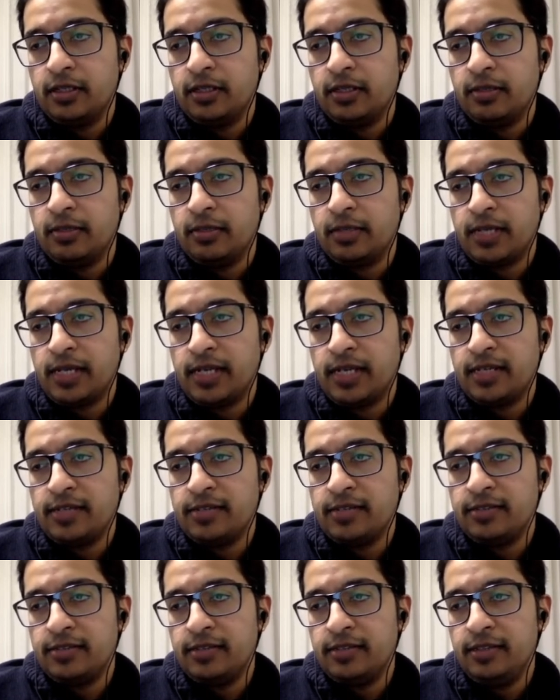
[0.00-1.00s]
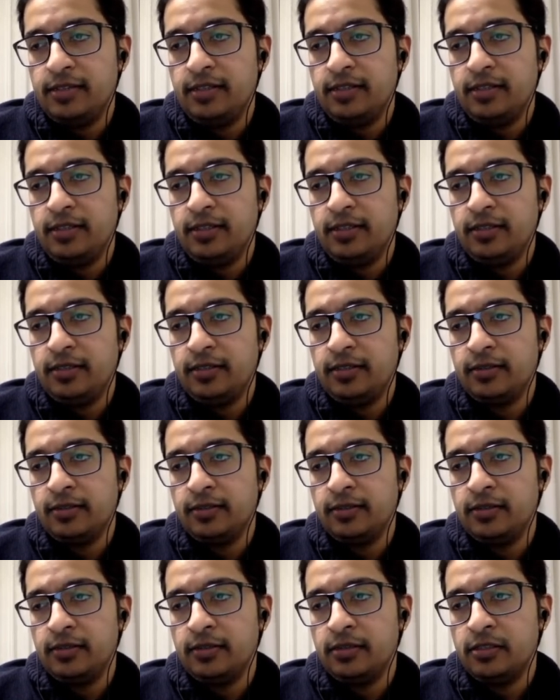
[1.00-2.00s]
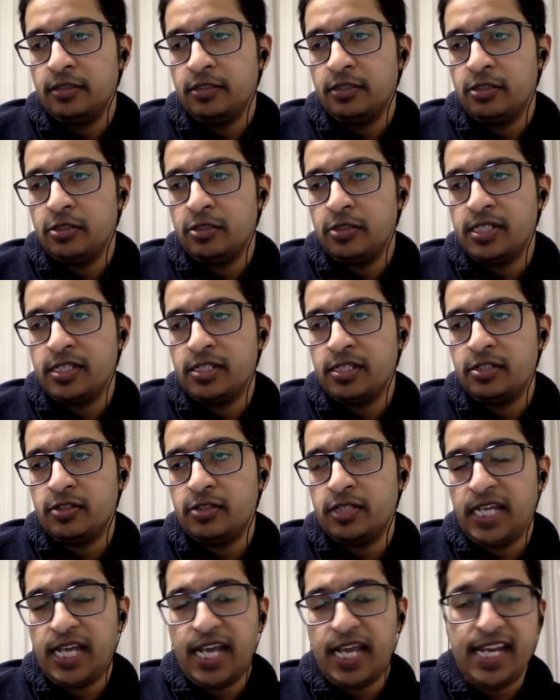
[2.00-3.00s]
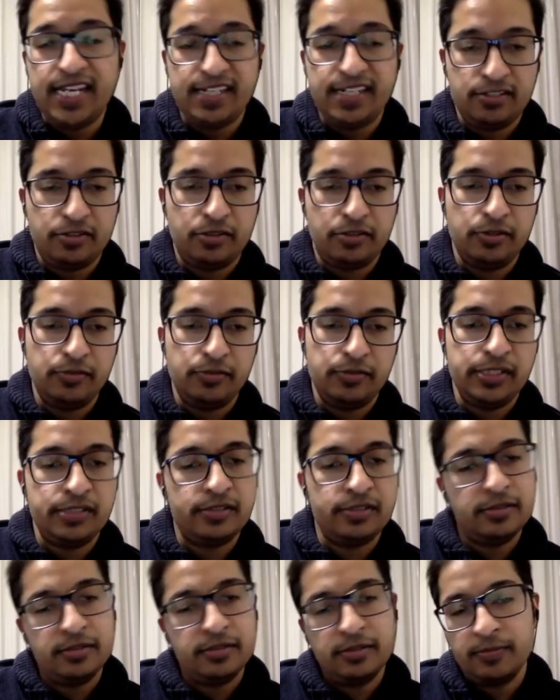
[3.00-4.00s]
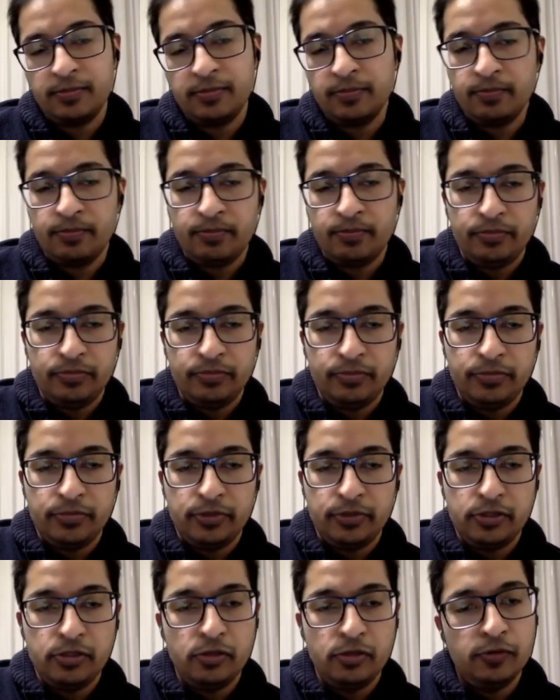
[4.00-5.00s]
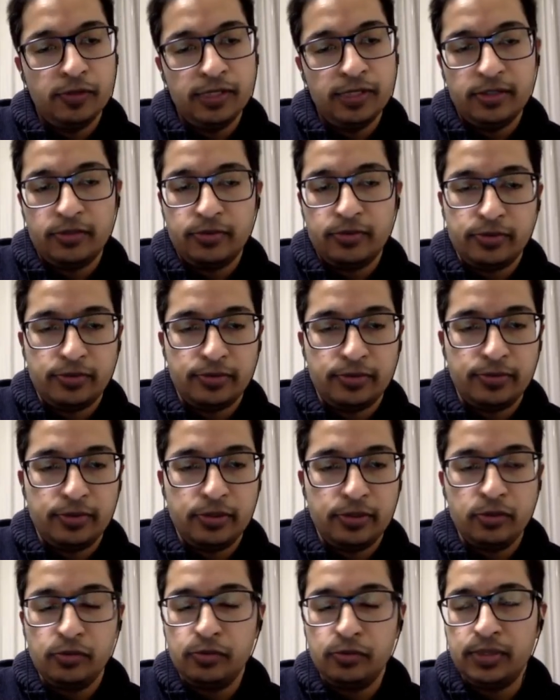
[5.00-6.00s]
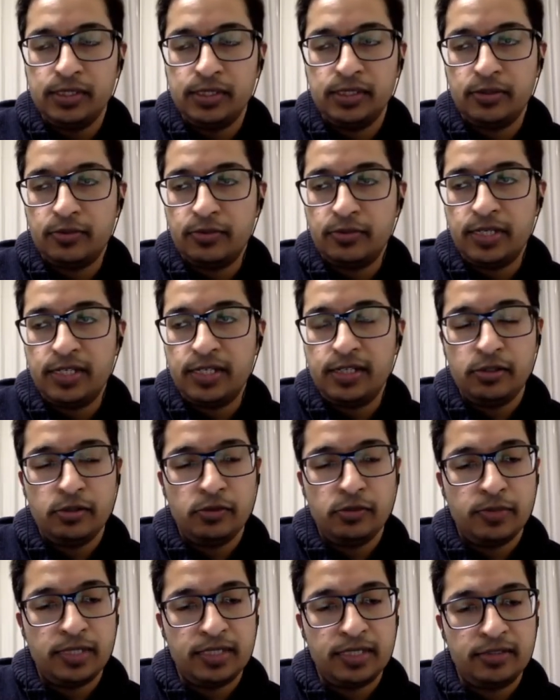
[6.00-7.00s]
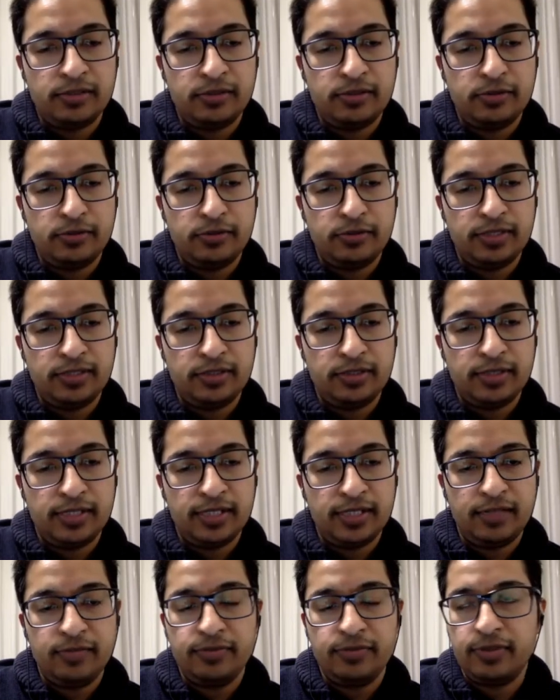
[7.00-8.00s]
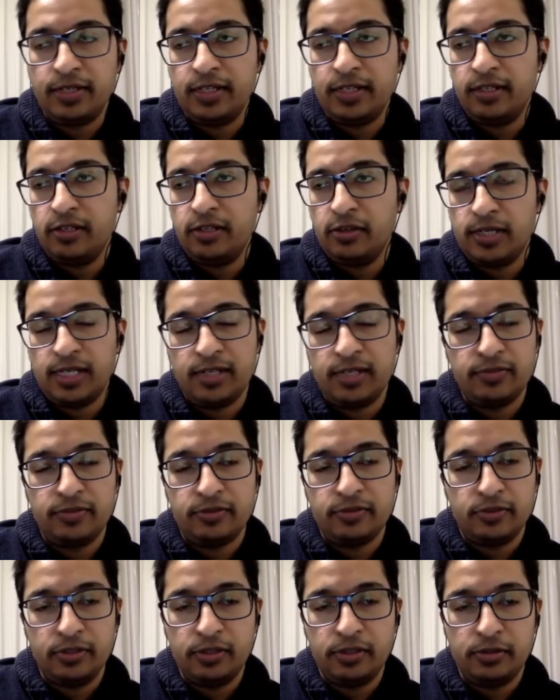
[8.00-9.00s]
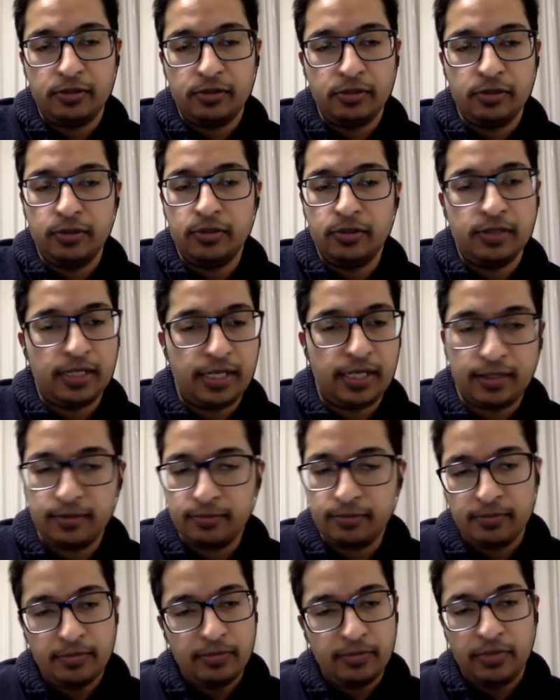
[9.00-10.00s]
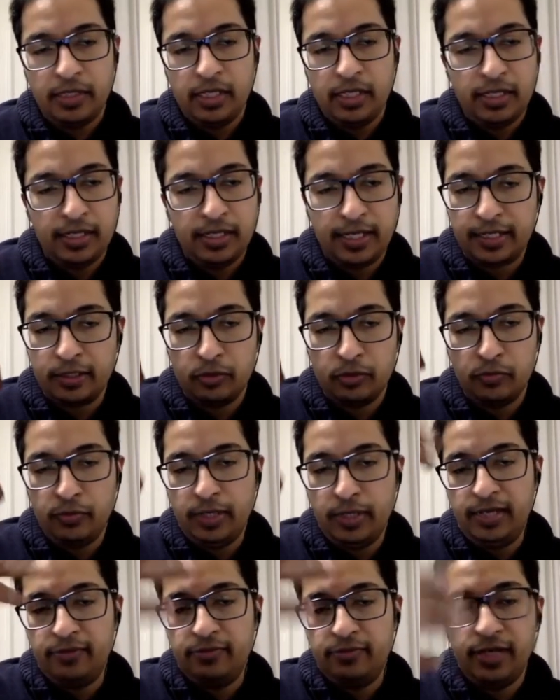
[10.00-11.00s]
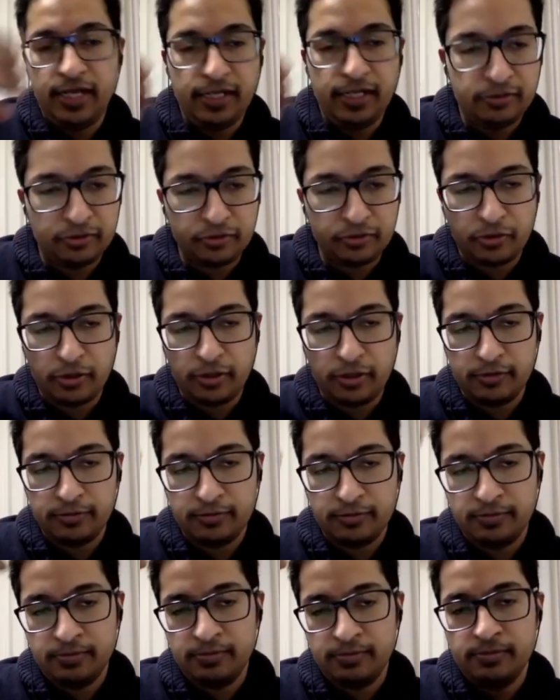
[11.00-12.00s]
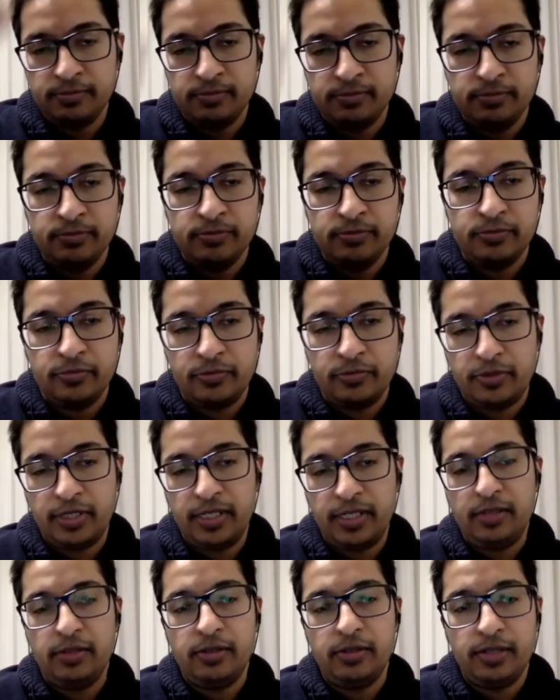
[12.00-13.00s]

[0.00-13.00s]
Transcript: Because I can say 2028 onwards, you will already know what to do with your life, and your life is going to go like a wave, headstrong, right?